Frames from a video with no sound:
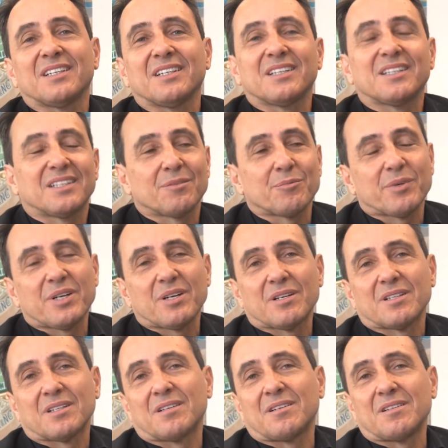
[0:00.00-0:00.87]
and we
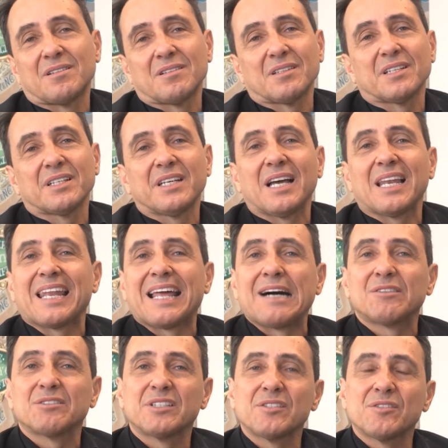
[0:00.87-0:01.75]
are only
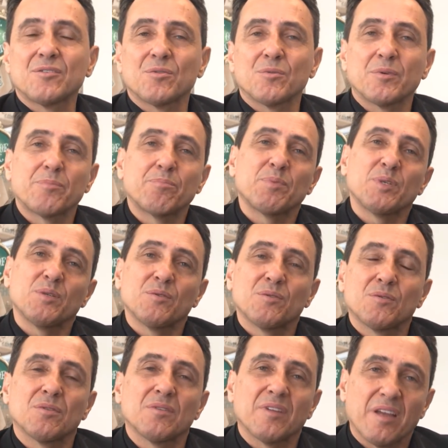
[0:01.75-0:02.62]
allowed to
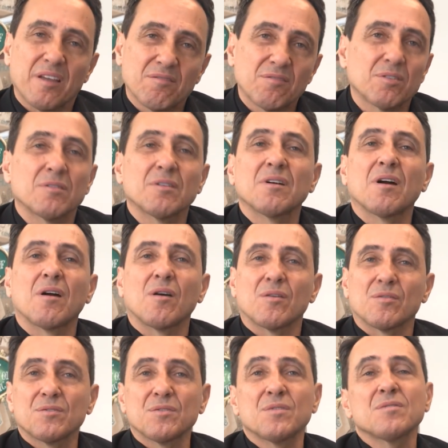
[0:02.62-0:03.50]
appeal to natural
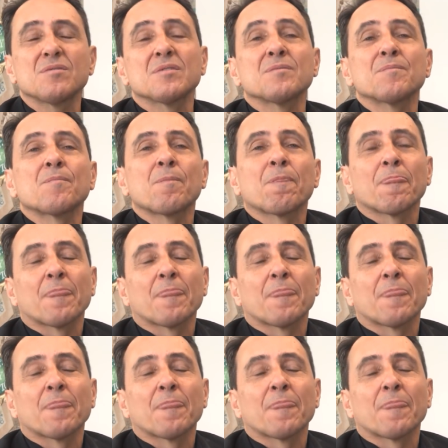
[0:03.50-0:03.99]
causes.